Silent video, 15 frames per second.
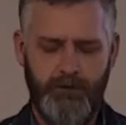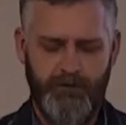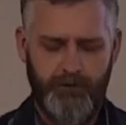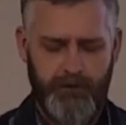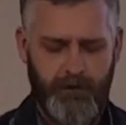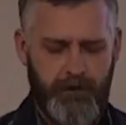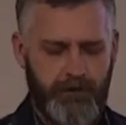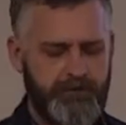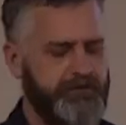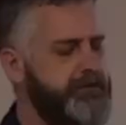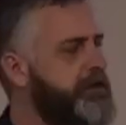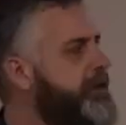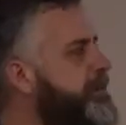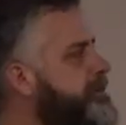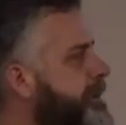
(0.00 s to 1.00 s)
with marriage?
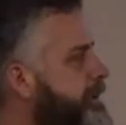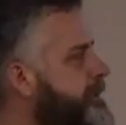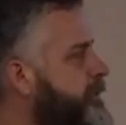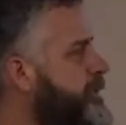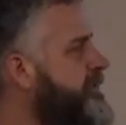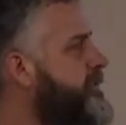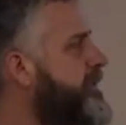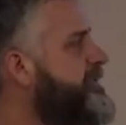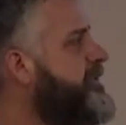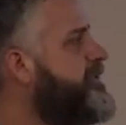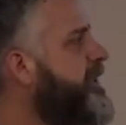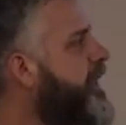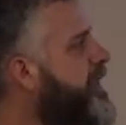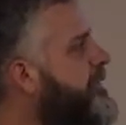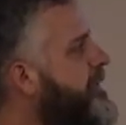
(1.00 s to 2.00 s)
And Lewis wants to
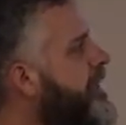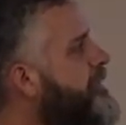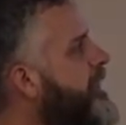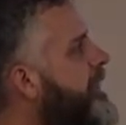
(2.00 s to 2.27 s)
talk about